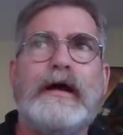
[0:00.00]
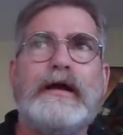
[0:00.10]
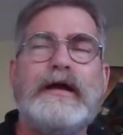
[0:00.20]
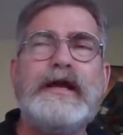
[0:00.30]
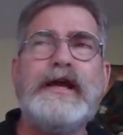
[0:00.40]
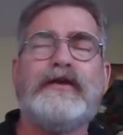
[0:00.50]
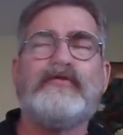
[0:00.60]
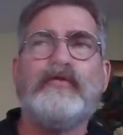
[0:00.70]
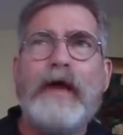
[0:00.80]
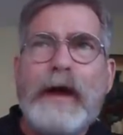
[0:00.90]
he is
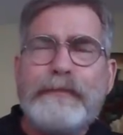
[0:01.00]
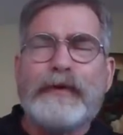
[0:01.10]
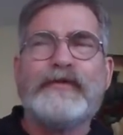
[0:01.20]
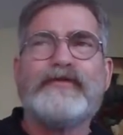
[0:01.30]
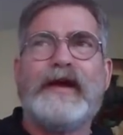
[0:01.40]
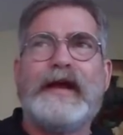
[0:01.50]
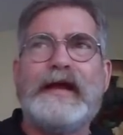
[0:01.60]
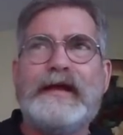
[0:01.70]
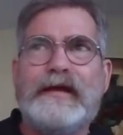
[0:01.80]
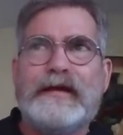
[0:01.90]

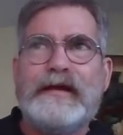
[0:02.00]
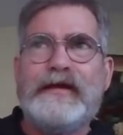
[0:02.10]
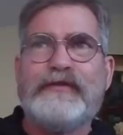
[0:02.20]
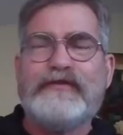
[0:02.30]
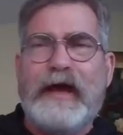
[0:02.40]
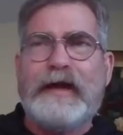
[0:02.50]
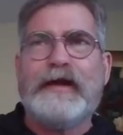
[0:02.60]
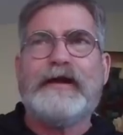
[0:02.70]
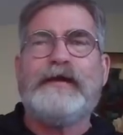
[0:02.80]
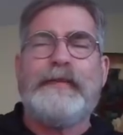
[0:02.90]
representing, he is second
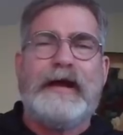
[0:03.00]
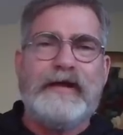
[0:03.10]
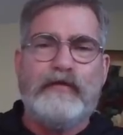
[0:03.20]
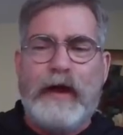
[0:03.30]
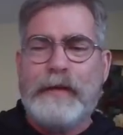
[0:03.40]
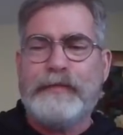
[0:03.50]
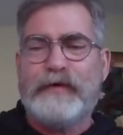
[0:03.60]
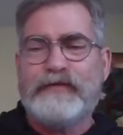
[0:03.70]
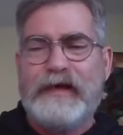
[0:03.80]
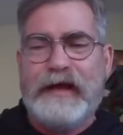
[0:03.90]
in command, he
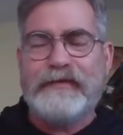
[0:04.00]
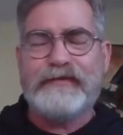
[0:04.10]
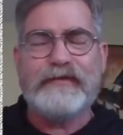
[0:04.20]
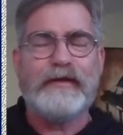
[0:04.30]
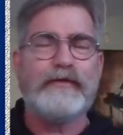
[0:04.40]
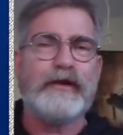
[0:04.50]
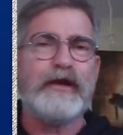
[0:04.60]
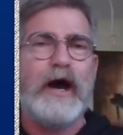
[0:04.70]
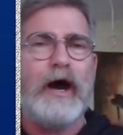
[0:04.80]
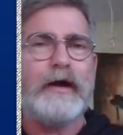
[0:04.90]
represents the
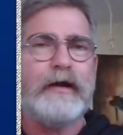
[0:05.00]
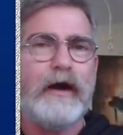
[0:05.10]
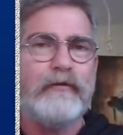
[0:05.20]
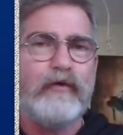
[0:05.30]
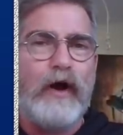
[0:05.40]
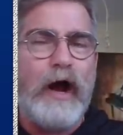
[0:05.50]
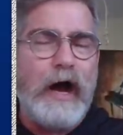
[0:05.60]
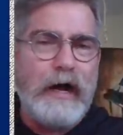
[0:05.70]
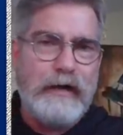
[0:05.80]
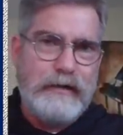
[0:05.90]
god of Ra.